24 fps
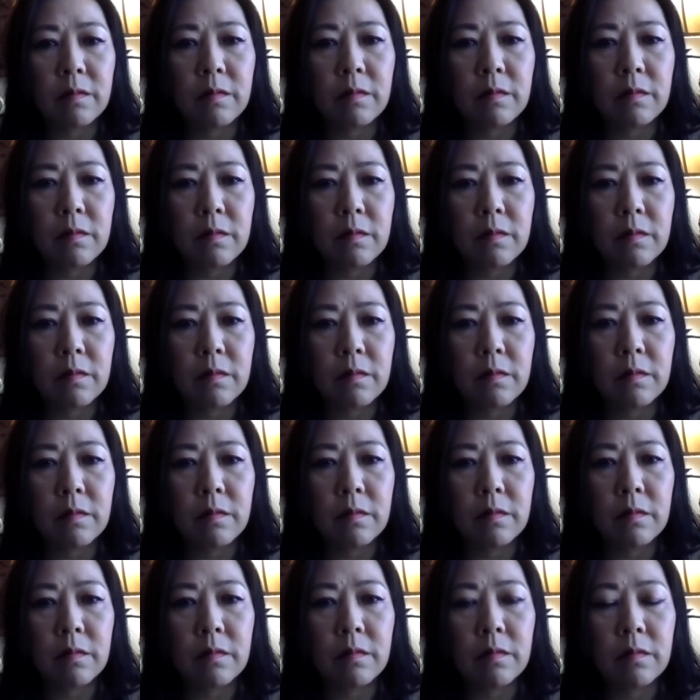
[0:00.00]

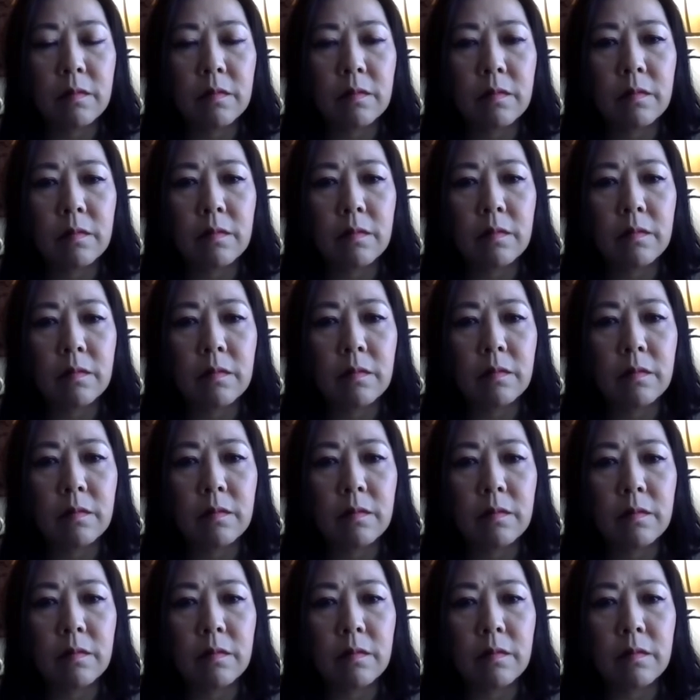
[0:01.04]

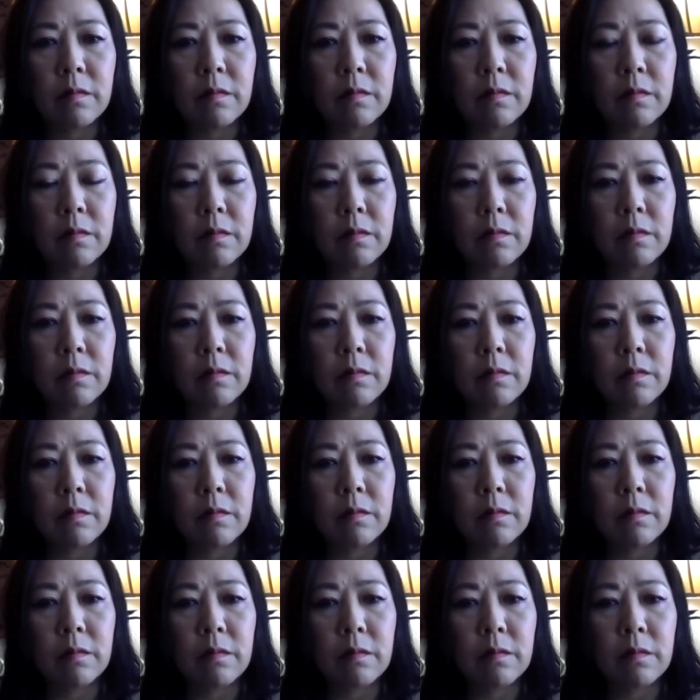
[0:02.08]

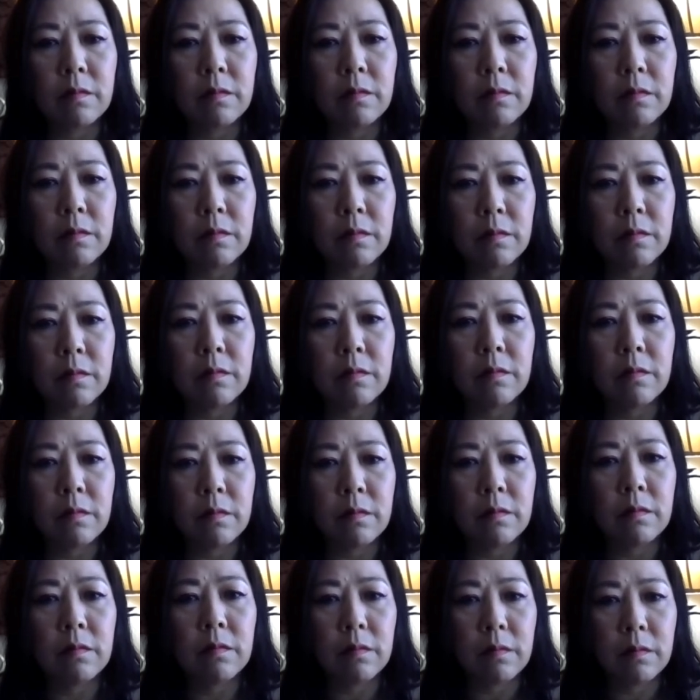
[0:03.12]

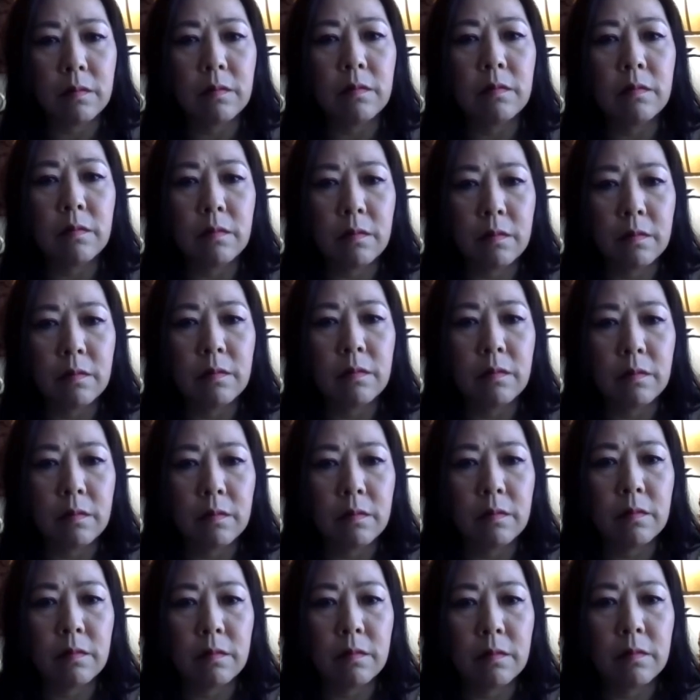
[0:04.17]

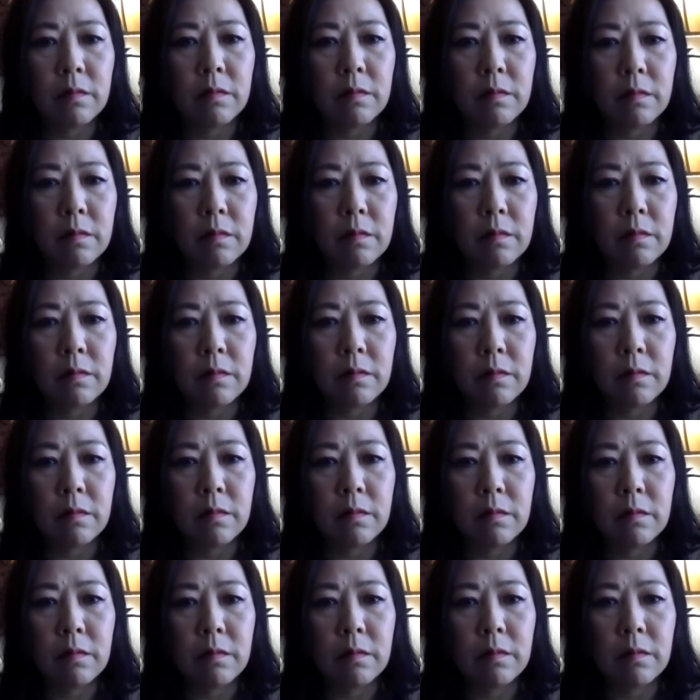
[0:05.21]

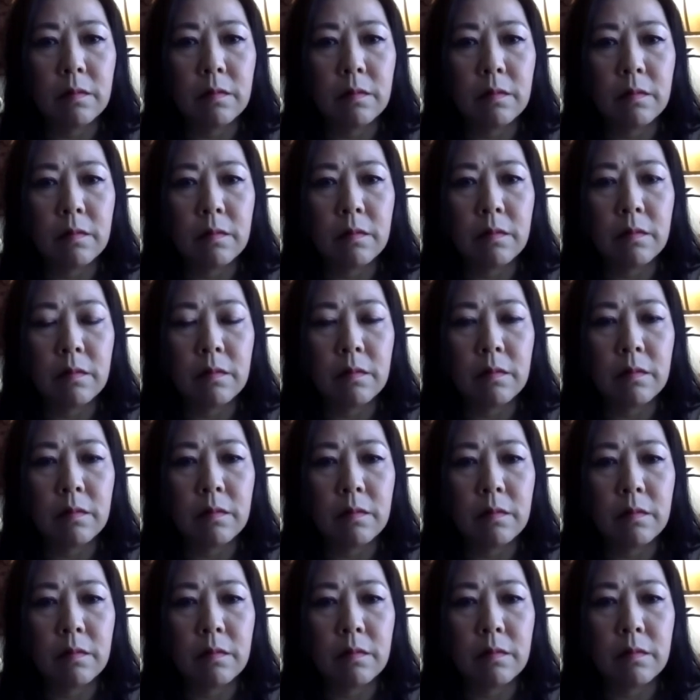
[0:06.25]

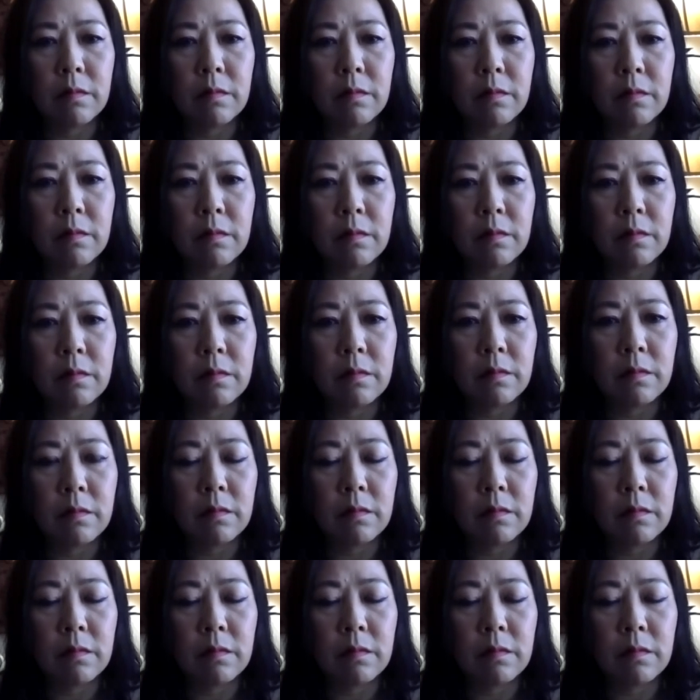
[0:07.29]
The person shown says nothing.